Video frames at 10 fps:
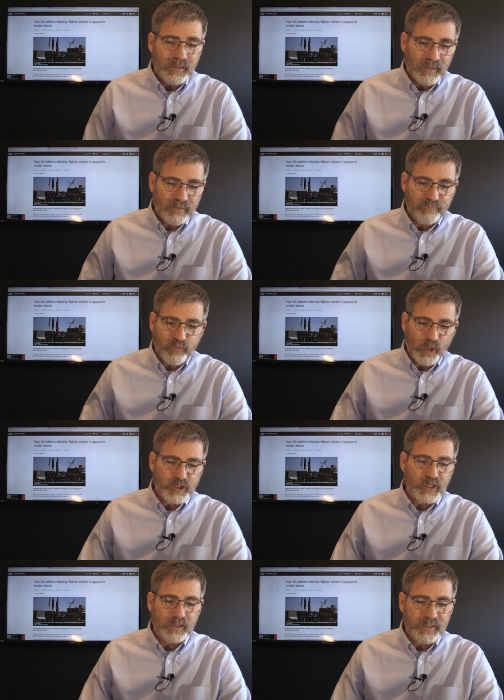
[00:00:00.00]

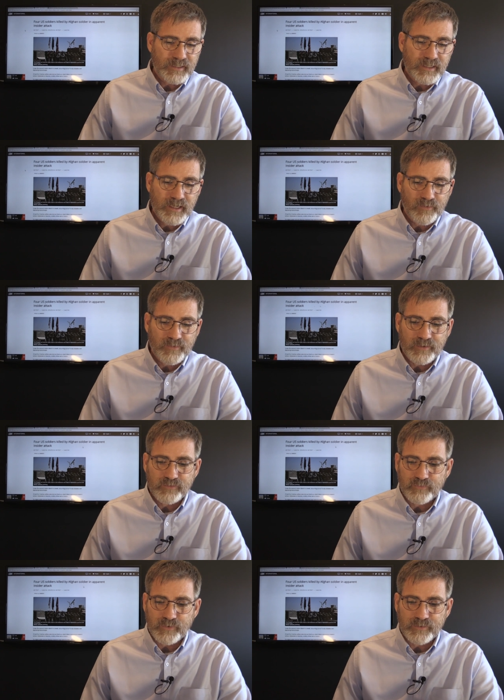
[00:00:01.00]
Unfortunately, to hear
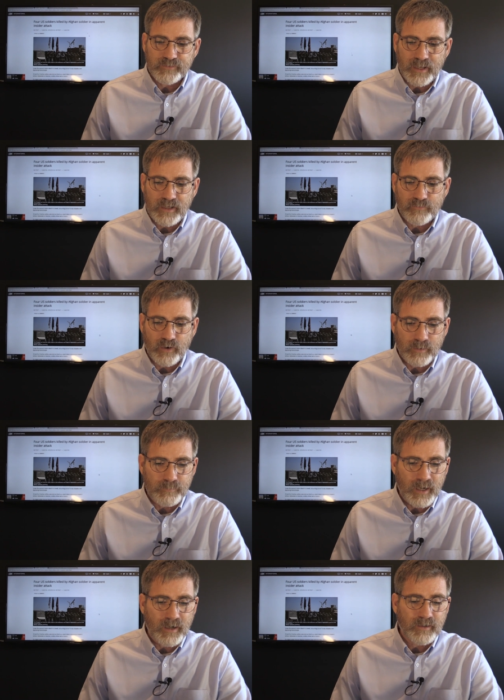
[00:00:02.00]
this, for the sake of our
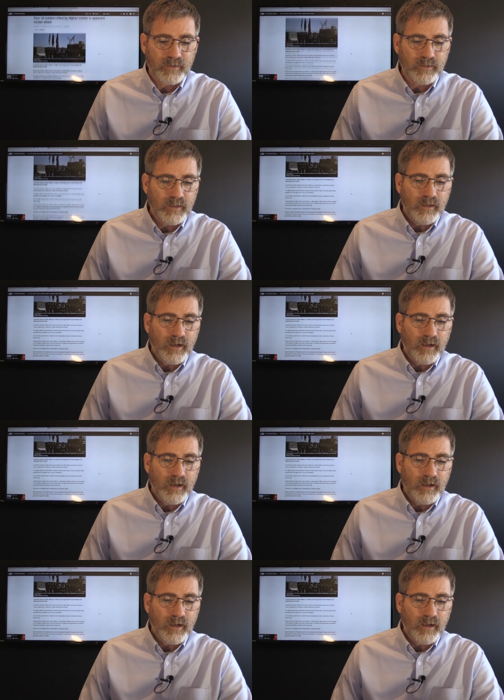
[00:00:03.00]
American